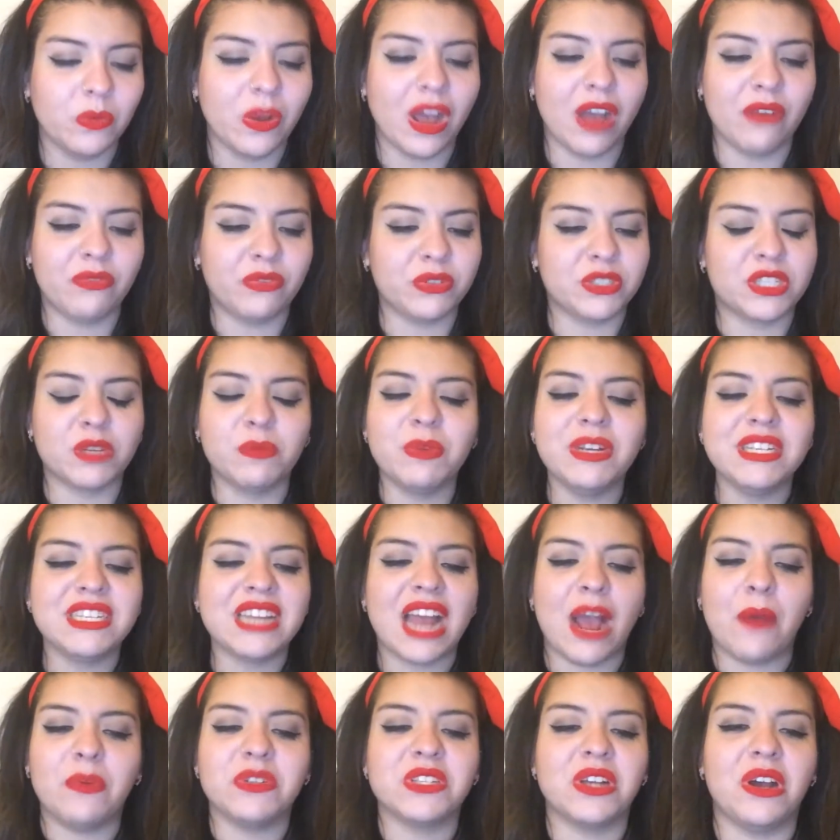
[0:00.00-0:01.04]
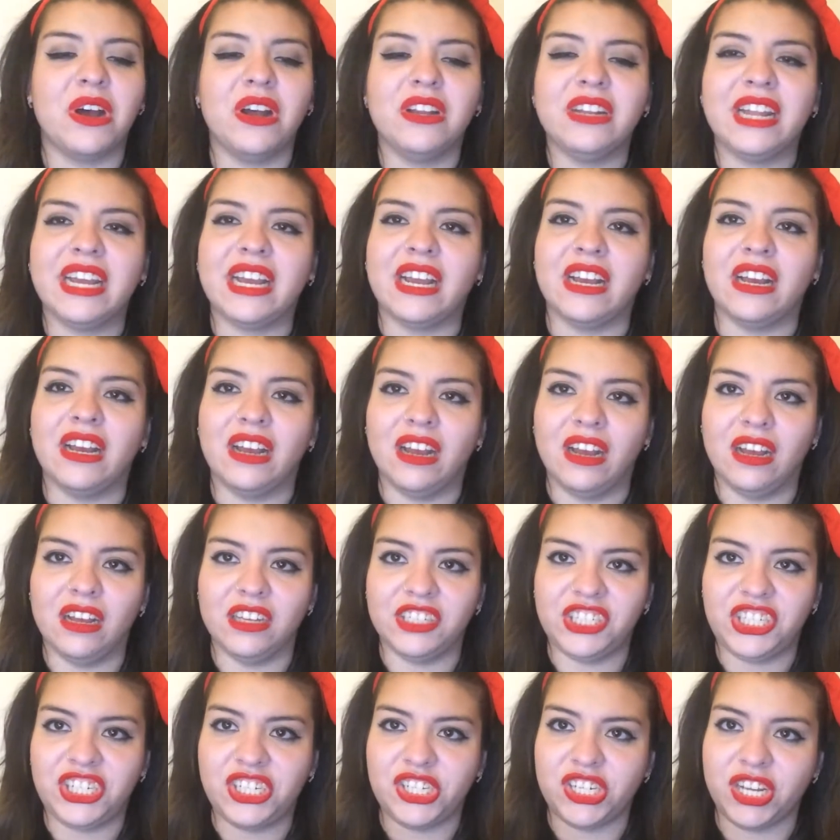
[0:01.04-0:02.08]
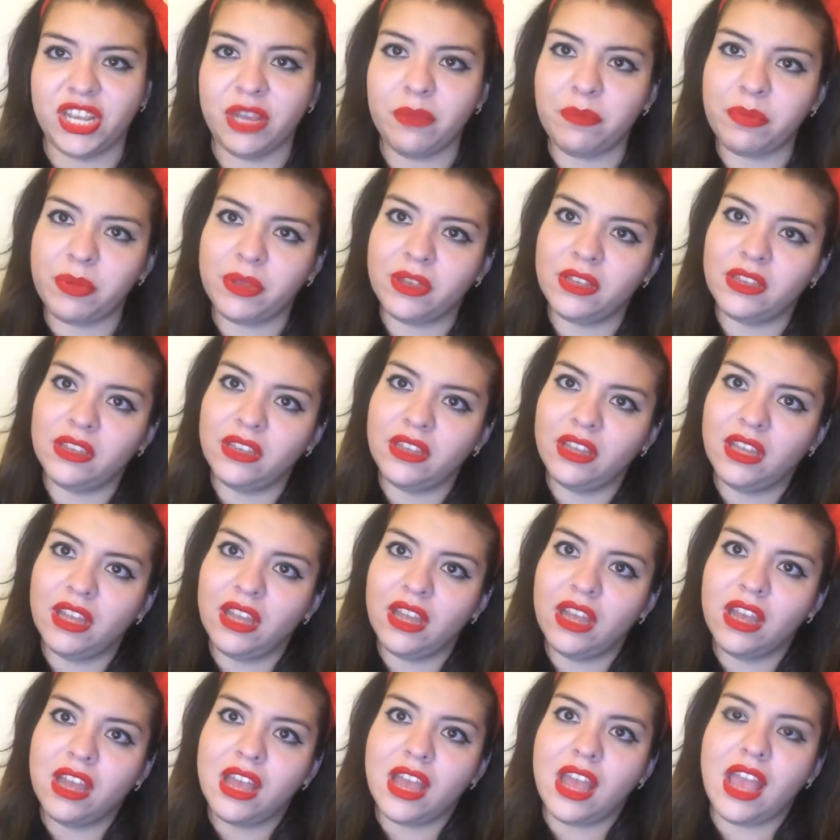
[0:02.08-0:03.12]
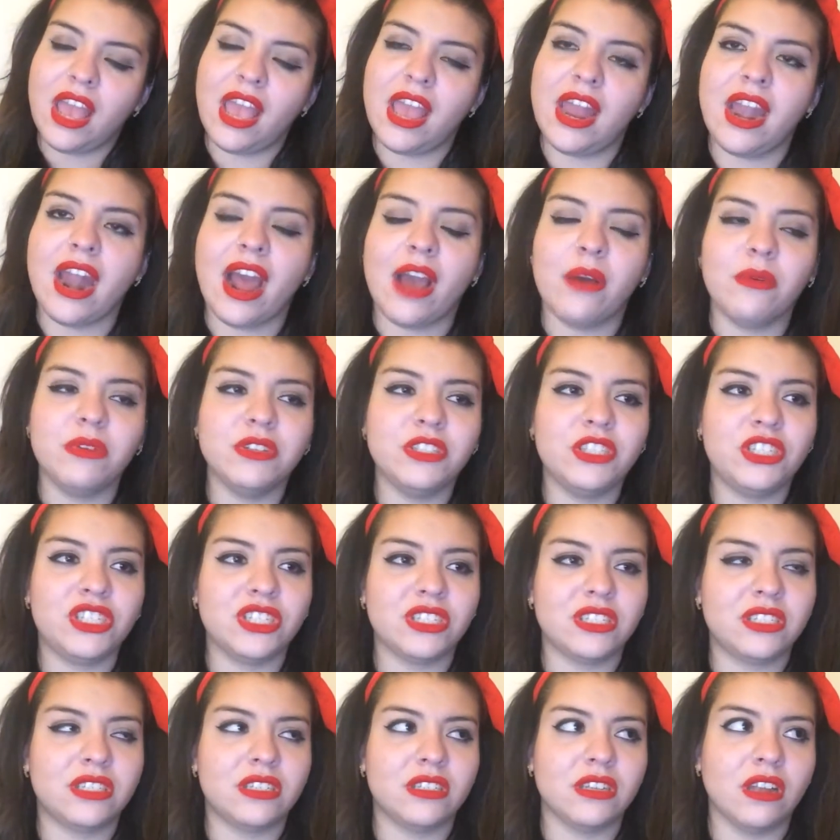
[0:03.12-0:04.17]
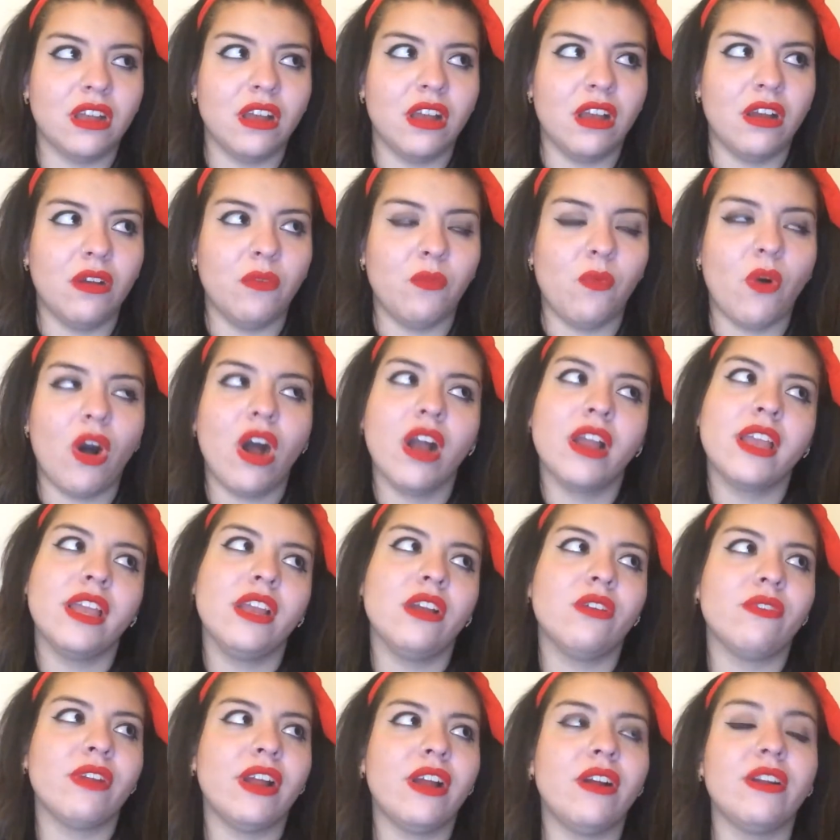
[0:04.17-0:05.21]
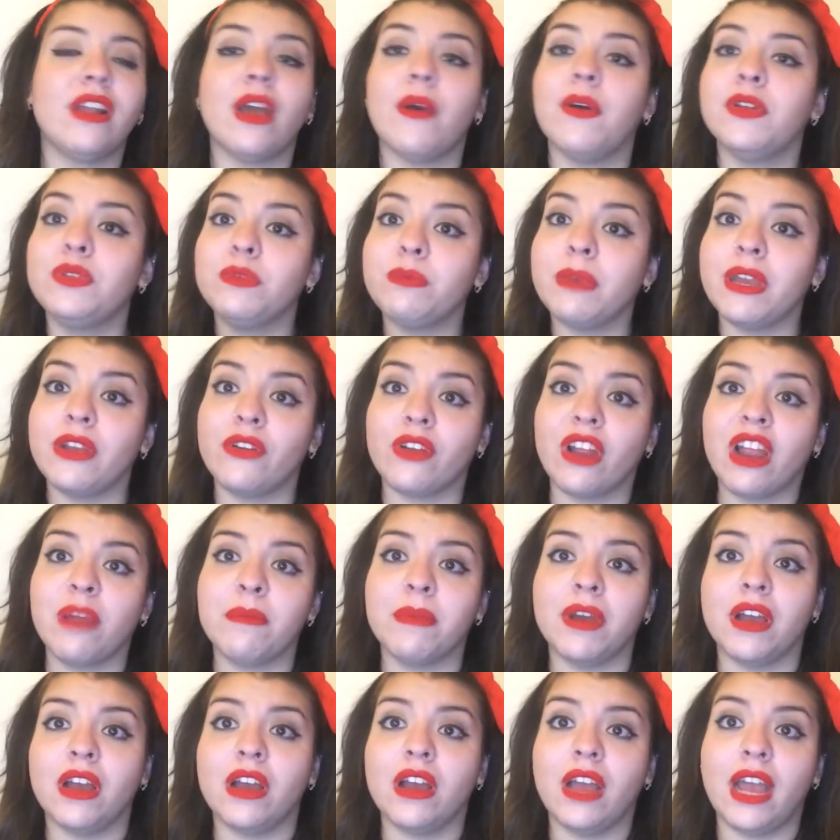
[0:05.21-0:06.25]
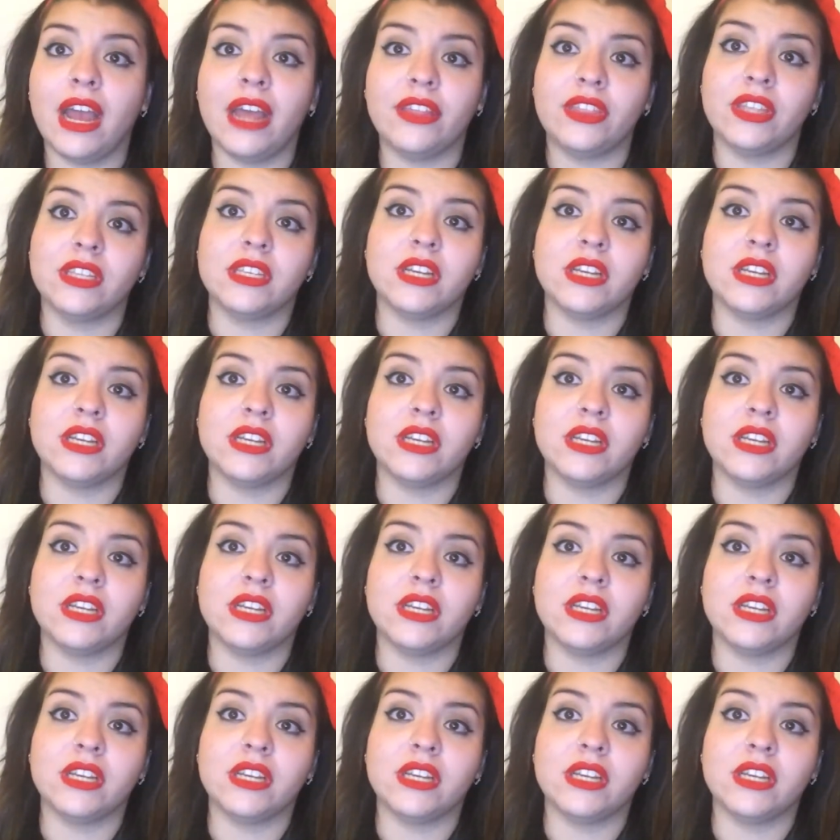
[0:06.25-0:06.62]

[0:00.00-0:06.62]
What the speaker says: for some reason I was on like a ship and I was just walking around. I was with my grandma at the